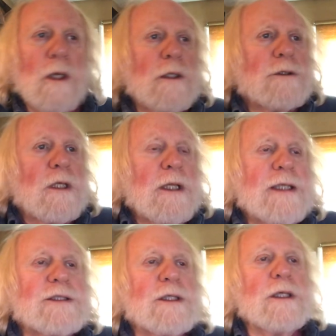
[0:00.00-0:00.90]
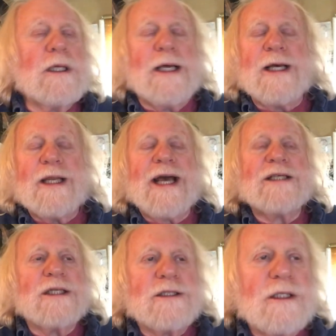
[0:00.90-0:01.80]
So let's
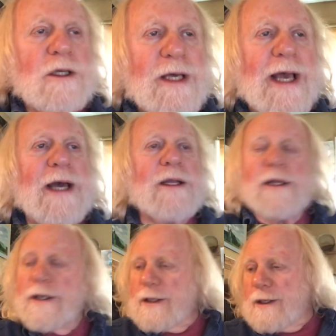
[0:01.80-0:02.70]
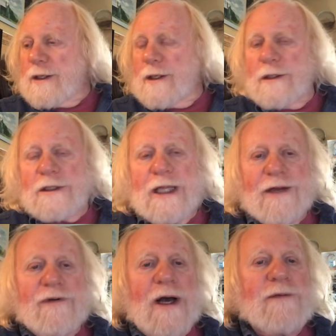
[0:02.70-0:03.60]
look at slide
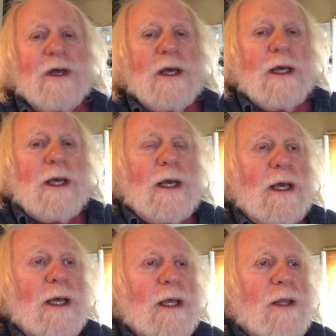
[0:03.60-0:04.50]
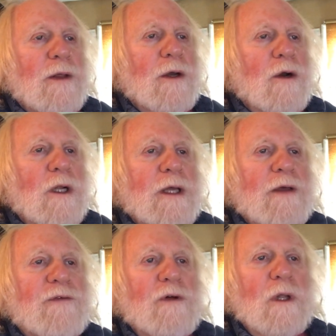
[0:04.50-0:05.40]
5. The early
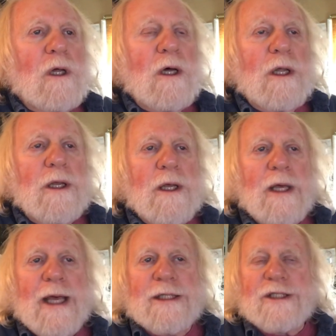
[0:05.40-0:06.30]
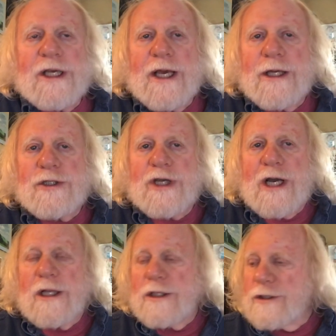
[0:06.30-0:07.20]
full-on ACA
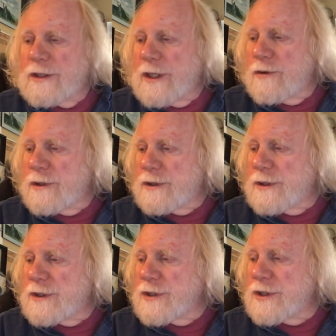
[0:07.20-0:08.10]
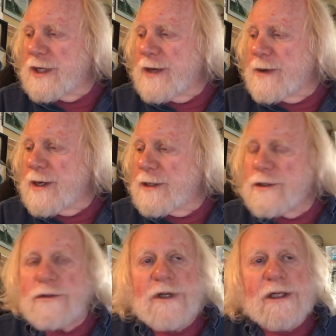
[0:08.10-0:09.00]
challenge. The court decision came out in
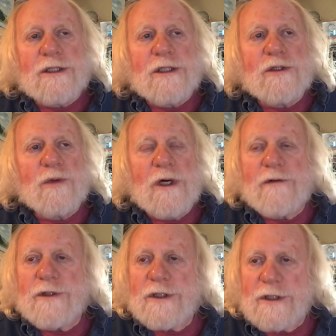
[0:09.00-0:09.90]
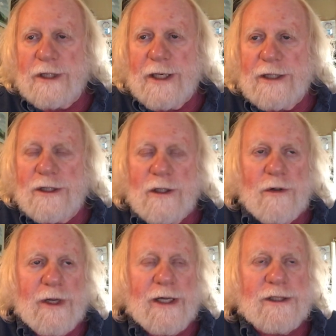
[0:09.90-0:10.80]
2012. This is the case known
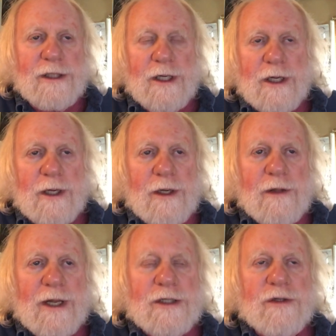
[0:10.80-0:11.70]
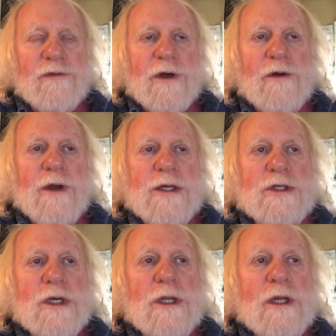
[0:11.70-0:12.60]
as National
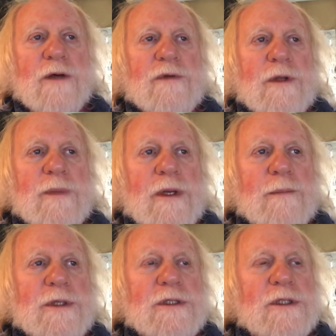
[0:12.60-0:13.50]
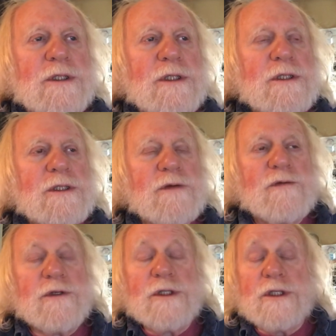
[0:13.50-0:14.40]
Federation of Independent Businesses
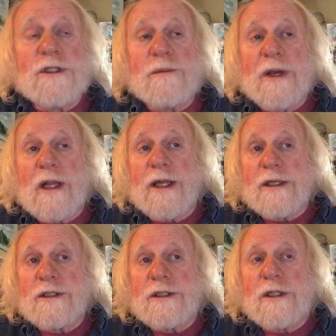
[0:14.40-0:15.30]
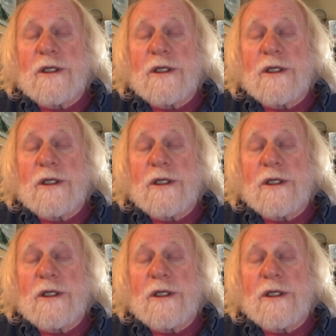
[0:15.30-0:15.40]
versus Sebelius.